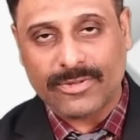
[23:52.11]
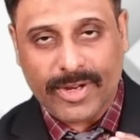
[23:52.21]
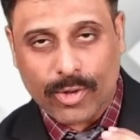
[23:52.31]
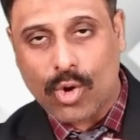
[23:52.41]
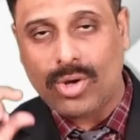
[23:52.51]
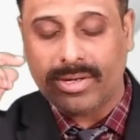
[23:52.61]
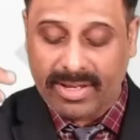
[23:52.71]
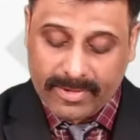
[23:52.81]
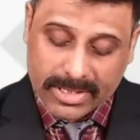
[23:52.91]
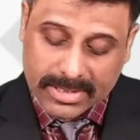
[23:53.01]
we have to go
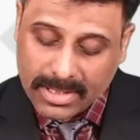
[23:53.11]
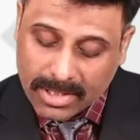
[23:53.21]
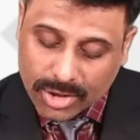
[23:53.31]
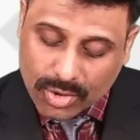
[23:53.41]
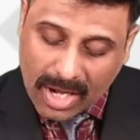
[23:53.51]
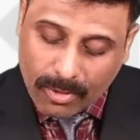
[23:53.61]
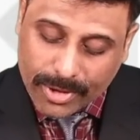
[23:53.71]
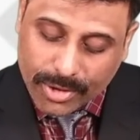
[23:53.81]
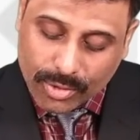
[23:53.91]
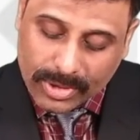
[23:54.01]
reverse. So how would
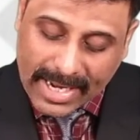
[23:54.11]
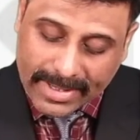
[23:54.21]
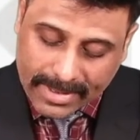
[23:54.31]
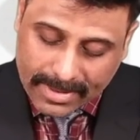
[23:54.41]
you do that?